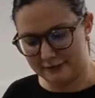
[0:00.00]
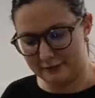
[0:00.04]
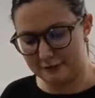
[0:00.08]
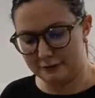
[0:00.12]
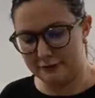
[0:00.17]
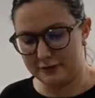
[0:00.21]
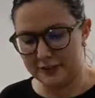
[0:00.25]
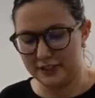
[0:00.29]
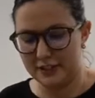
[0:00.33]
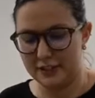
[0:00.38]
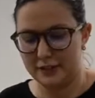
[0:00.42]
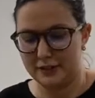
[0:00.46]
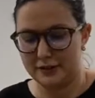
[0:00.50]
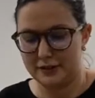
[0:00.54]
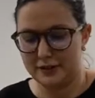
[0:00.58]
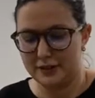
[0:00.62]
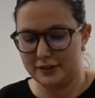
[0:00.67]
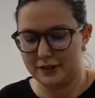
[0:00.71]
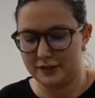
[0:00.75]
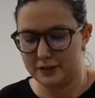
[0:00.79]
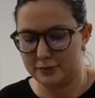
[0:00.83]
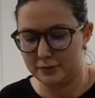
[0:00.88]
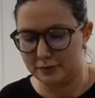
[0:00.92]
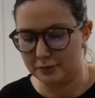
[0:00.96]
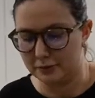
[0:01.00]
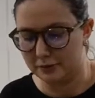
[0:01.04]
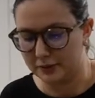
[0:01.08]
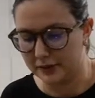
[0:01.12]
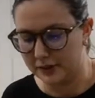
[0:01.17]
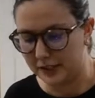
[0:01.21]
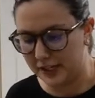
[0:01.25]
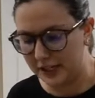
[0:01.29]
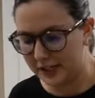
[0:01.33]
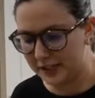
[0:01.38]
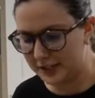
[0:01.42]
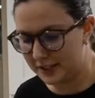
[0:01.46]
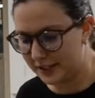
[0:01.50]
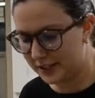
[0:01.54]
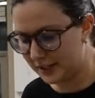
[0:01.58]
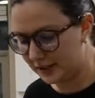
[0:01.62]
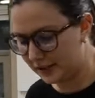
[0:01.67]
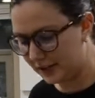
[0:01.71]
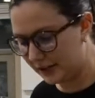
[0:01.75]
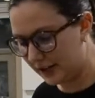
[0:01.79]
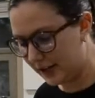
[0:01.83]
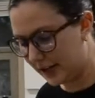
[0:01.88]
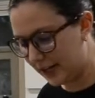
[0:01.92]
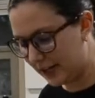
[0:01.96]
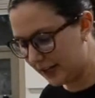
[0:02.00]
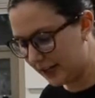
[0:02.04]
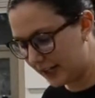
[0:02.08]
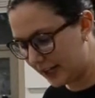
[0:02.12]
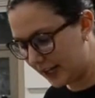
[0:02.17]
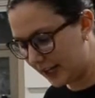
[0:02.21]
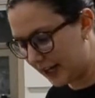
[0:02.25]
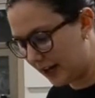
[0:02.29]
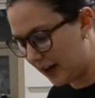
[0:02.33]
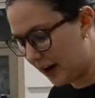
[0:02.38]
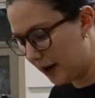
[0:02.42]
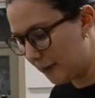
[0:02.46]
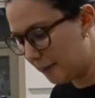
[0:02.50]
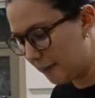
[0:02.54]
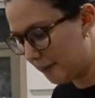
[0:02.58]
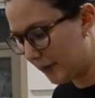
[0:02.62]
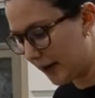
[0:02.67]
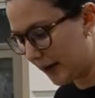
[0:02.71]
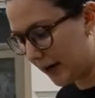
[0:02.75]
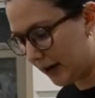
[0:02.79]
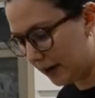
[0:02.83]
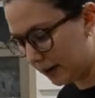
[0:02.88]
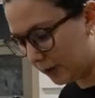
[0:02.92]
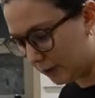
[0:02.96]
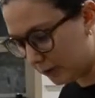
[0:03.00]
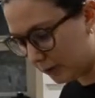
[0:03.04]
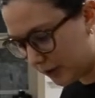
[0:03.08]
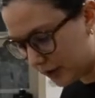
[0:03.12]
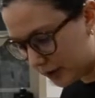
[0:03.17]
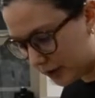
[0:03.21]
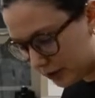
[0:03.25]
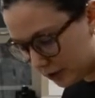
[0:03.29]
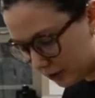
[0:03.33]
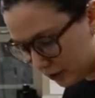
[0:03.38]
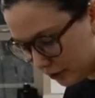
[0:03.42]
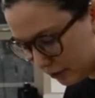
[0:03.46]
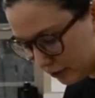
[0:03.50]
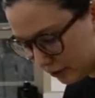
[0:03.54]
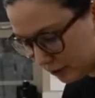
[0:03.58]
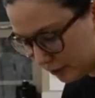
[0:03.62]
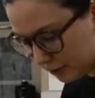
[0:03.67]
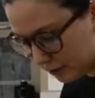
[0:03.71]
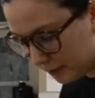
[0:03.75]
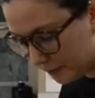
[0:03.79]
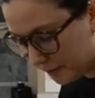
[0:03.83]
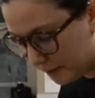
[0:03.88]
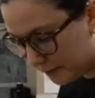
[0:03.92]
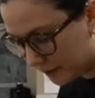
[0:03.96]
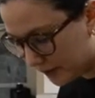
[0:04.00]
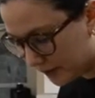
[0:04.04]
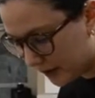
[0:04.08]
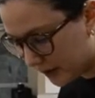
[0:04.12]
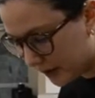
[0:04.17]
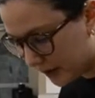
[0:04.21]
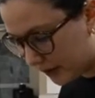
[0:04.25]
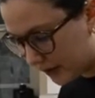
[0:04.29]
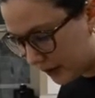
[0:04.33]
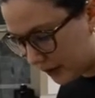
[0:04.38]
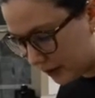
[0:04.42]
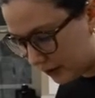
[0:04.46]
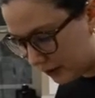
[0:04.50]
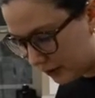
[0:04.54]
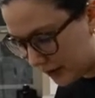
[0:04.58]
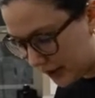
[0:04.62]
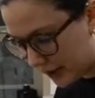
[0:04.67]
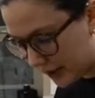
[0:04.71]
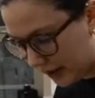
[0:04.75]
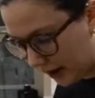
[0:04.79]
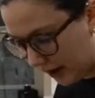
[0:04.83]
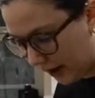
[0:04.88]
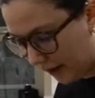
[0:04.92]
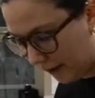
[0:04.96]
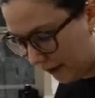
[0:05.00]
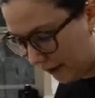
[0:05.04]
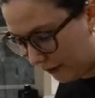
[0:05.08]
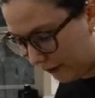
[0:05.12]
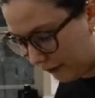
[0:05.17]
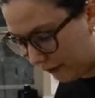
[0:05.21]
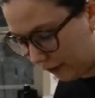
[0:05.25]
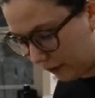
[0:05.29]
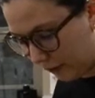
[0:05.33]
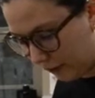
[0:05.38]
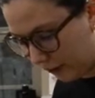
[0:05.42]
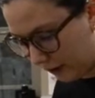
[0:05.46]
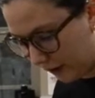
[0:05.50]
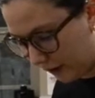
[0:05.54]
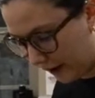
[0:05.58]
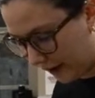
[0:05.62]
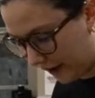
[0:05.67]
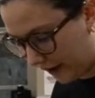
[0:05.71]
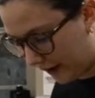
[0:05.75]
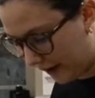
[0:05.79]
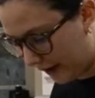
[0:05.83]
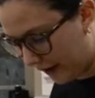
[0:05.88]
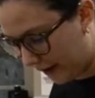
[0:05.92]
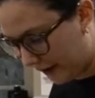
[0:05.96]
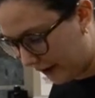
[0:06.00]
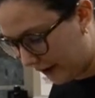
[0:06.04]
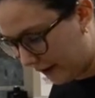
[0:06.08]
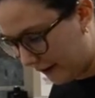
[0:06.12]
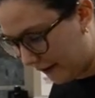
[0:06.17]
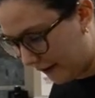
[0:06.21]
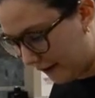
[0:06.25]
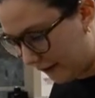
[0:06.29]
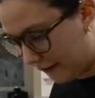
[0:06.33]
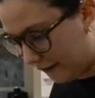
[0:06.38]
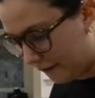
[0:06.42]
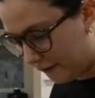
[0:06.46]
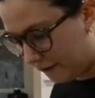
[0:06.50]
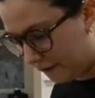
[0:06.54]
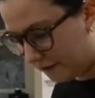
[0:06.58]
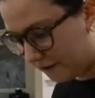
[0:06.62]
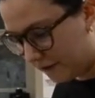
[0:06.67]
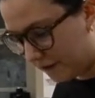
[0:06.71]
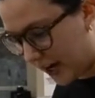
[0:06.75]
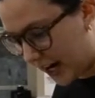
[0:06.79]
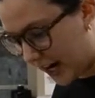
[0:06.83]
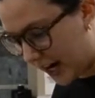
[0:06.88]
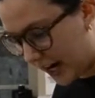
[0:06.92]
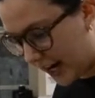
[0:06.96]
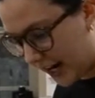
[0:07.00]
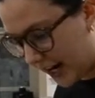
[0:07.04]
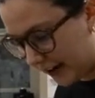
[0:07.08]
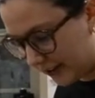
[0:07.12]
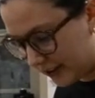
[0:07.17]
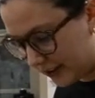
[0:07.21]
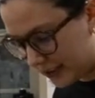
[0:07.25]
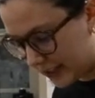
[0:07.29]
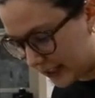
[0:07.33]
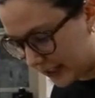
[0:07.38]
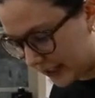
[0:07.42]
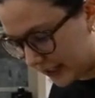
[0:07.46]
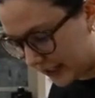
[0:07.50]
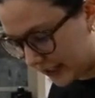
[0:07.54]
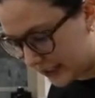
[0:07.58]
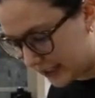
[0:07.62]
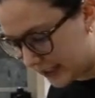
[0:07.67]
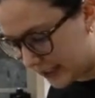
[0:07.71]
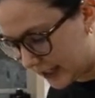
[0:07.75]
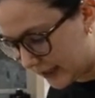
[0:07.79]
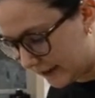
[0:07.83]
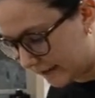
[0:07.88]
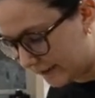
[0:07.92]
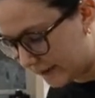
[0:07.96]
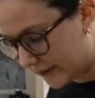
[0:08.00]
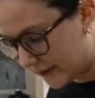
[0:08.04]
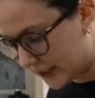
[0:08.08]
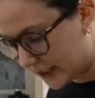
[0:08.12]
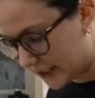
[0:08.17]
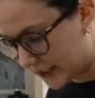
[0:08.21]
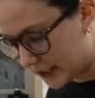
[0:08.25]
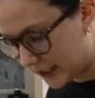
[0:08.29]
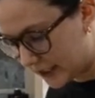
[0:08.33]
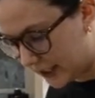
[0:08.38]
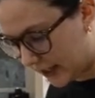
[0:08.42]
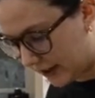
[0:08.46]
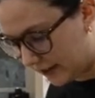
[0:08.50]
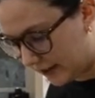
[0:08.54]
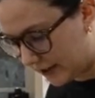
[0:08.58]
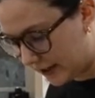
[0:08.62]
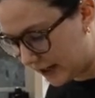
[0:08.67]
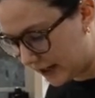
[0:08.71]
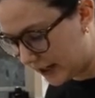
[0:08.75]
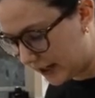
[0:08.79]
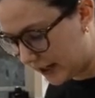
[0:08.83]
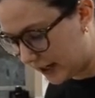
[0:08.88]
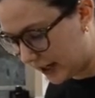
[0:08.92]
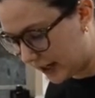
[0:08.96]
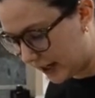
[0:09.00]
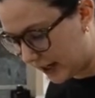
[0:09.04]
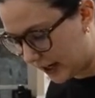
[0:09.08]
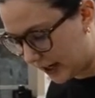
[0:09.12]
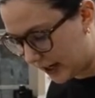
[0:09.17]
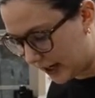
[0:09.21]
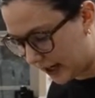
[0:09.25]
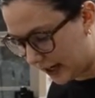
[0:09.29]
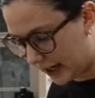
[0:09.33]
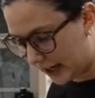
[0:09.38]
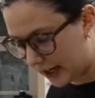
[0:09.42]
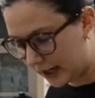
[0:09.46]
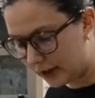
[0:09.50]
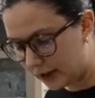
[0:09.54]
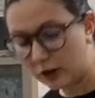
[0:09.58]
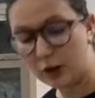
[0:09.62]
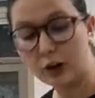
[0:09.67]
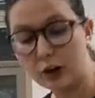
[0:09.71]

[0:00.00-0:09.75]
Ooh, it's starting to smell real nice. And then about 1, 2, 3, 4, 5, 6, 7, 8.